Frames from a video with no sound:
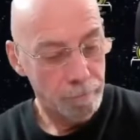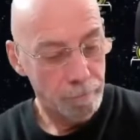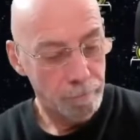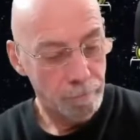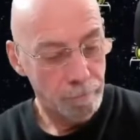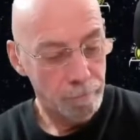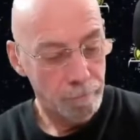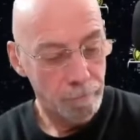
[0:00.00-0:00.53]

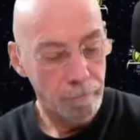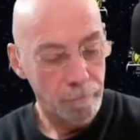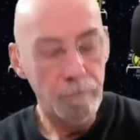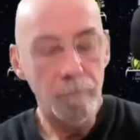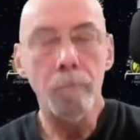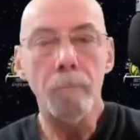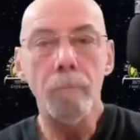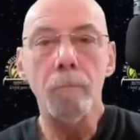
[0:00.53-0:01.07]
I'm I'm
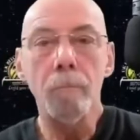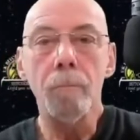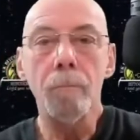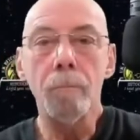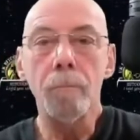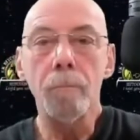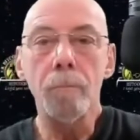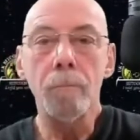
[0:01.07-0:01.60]
in good
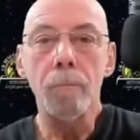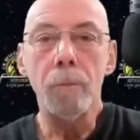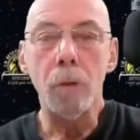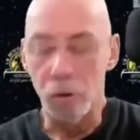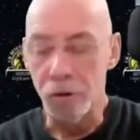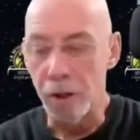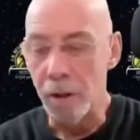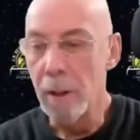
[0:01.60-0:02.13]
stead.
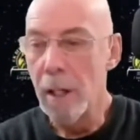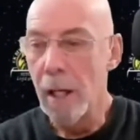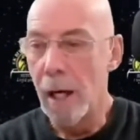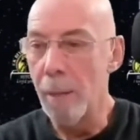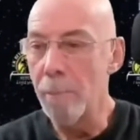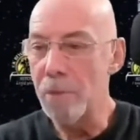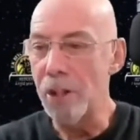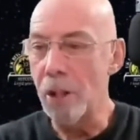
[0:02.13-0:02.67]
Gotcha.
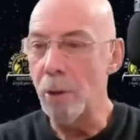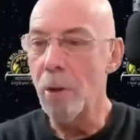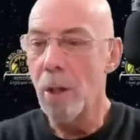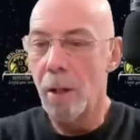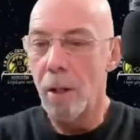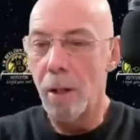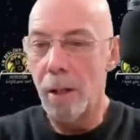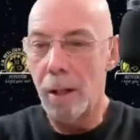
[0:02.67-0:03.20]
Um, so,
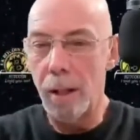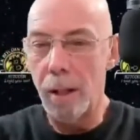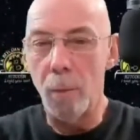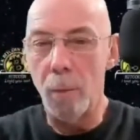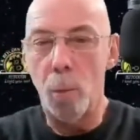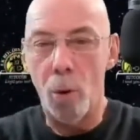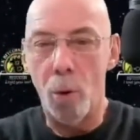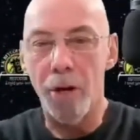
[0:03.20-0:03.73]

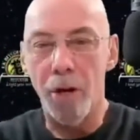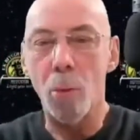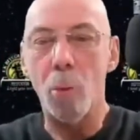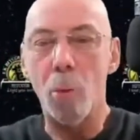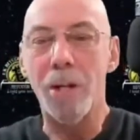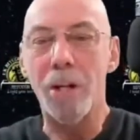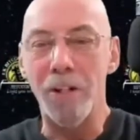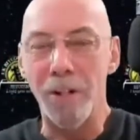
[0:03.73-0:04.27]
what I
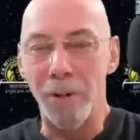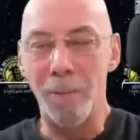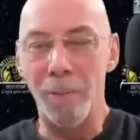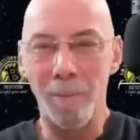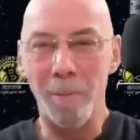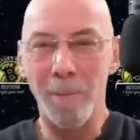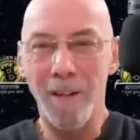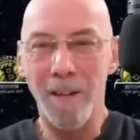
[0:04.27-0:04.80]
want to do,
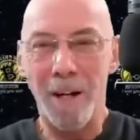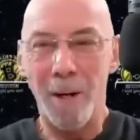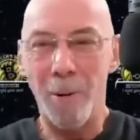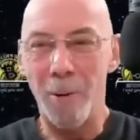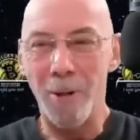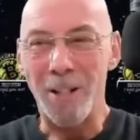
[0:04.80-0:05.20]
I want